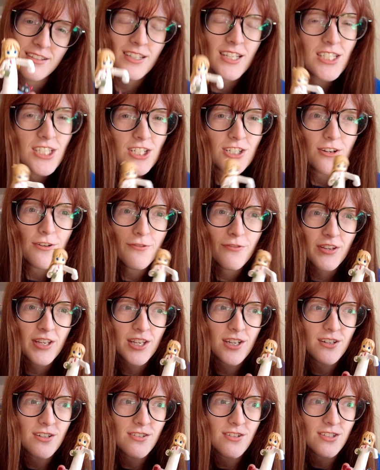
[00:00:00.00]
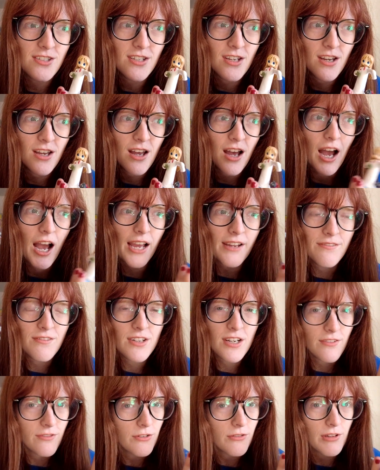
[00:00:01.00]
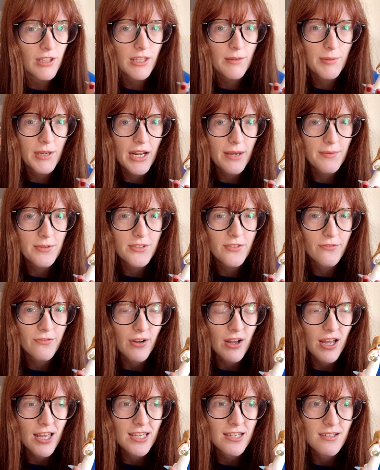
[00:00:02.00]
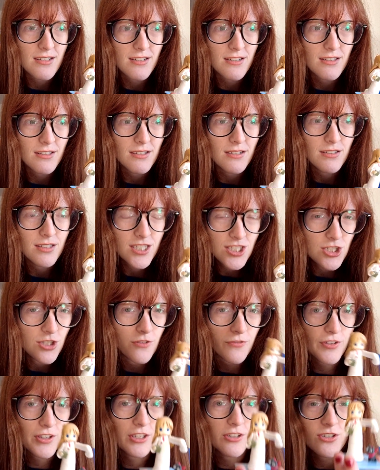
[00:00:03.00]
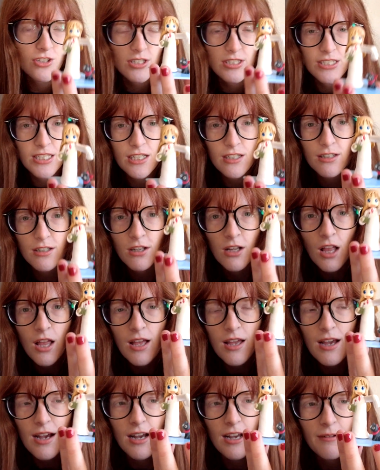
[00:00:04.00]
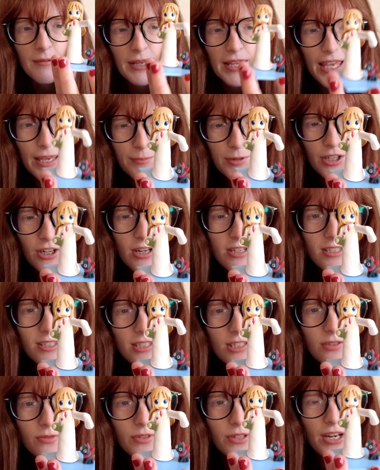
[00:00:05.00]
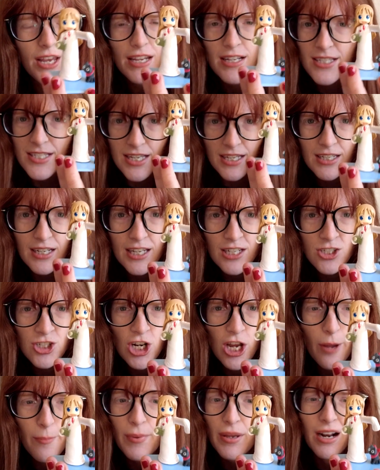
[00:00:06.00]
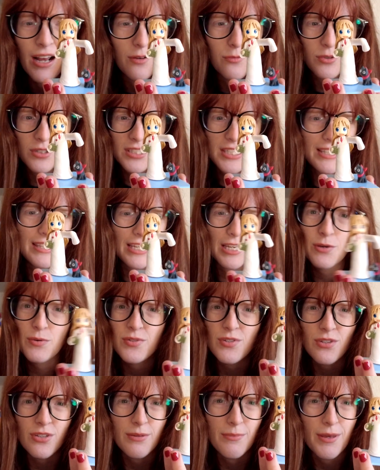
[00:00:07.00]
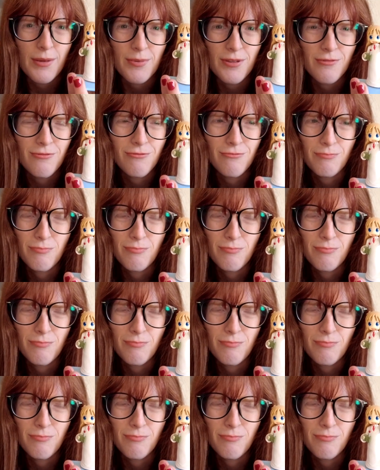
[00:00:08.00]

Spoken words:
Nichijou figures, I've never really been able to find Nichijou figures until I came across this one at a secondhand shop, and I really think it was only maybe